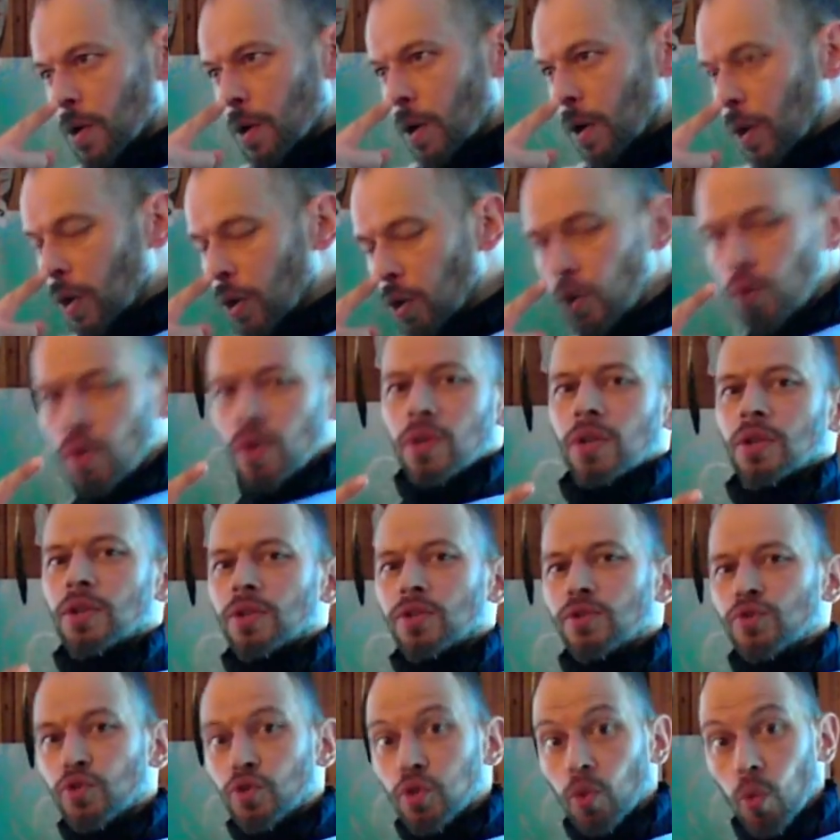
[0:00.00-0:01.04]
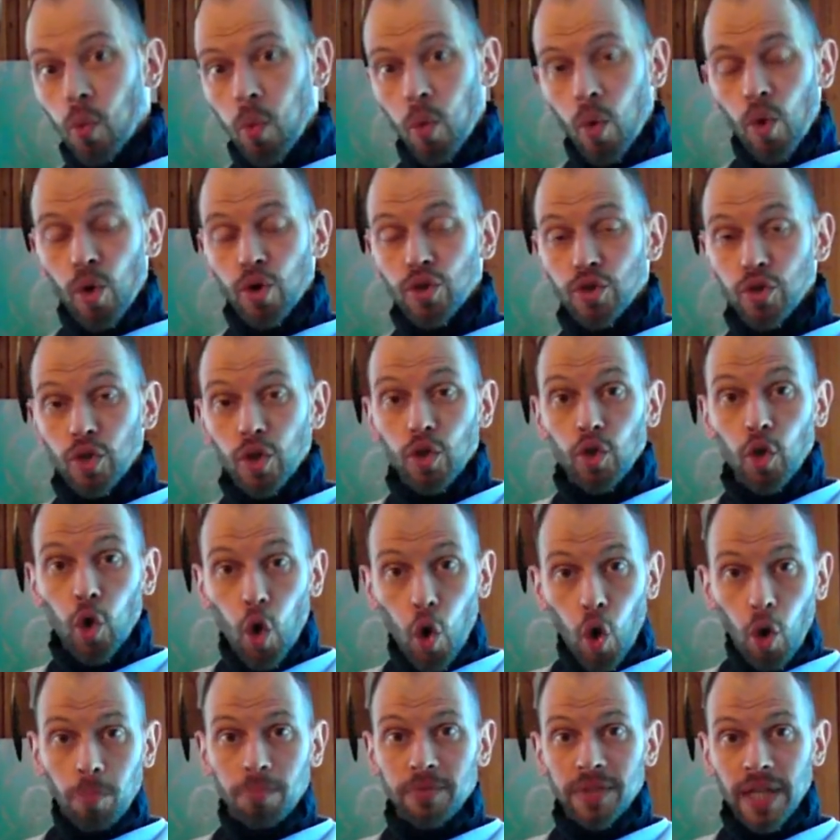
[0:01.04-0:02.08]
look towards an
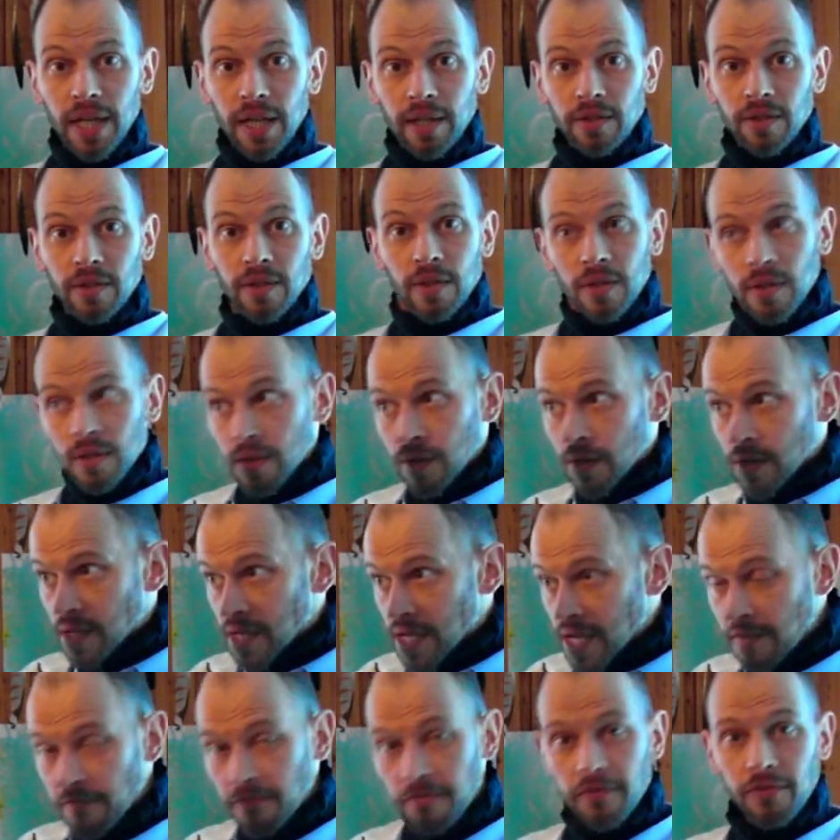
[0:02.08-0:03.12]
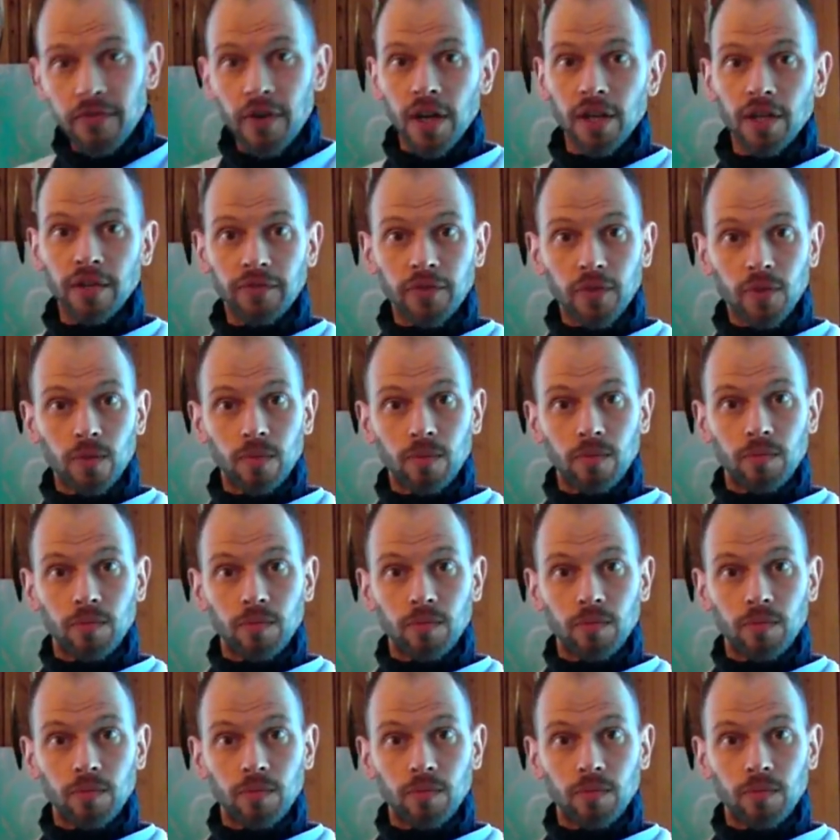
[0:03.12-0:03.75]
object in front of you.